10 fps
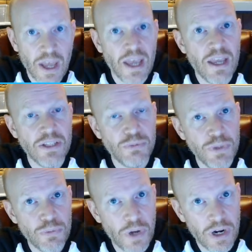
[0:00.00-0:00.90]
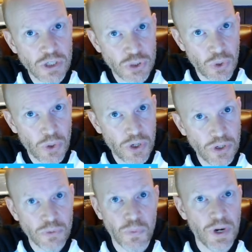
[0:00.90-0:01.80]
as we run our store,
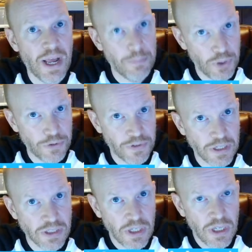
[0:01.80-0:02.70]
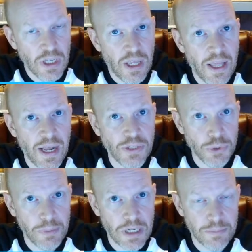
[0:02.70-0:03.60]
we're not perfect, and I do
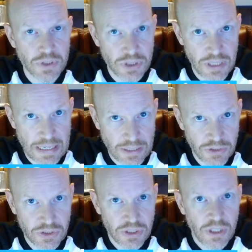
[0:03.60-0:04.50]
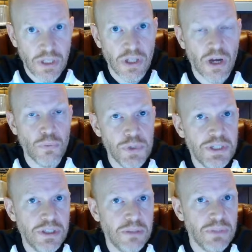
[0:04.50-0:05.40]
make mistakes. A
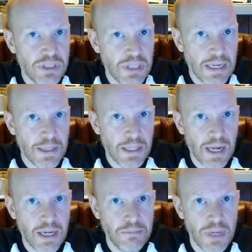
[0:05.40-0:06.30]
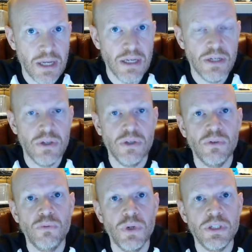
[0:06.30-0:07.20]
recent mistake that I made
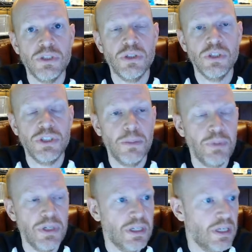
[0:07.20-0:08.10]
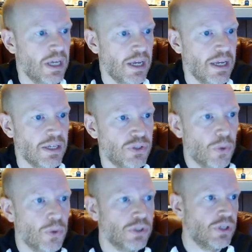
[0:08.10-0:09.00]
was shipping a
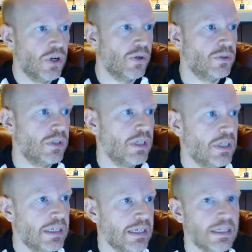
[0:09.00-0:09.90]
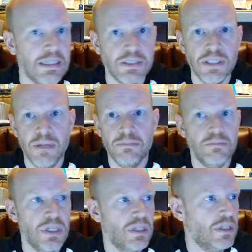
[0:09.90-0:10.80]
torso.
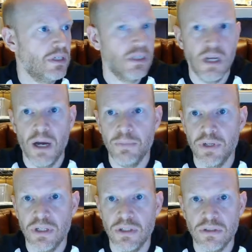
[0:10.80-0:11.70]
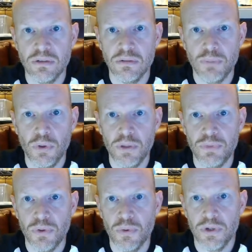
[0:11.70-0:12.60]
I'm going to pull up the
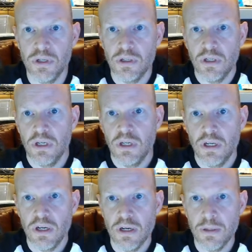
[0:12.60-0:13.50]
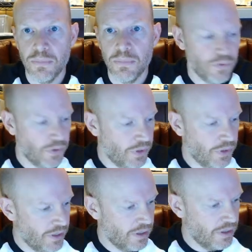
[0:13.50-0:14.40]
order over
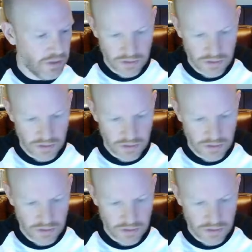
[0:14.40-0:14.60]
here.